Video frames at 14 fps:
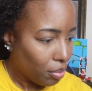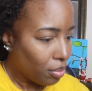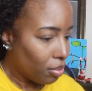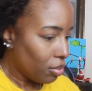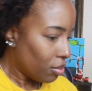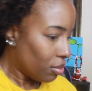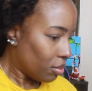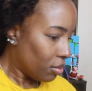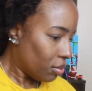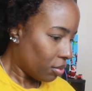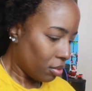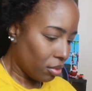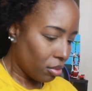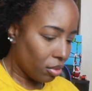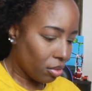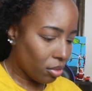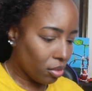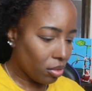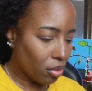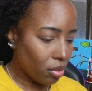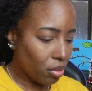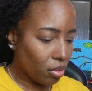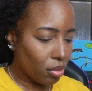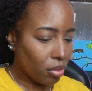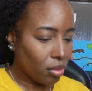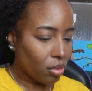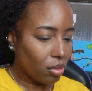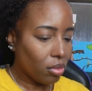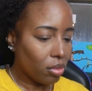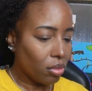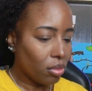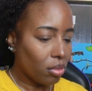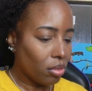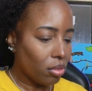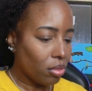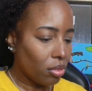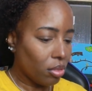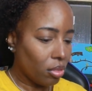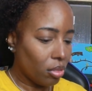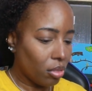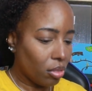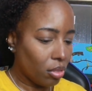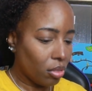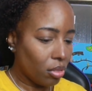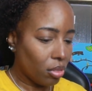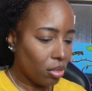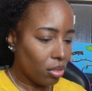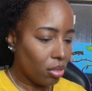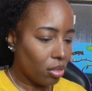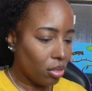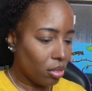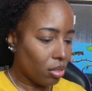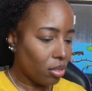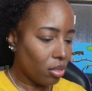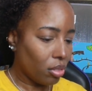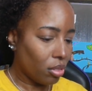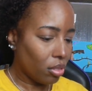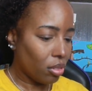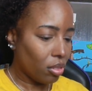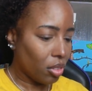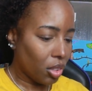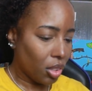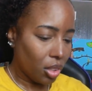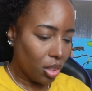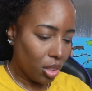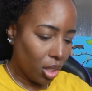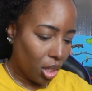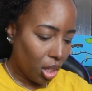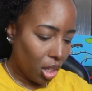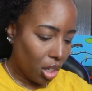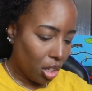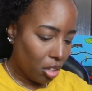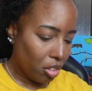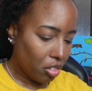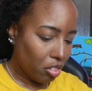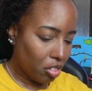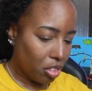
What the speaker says: [no speech]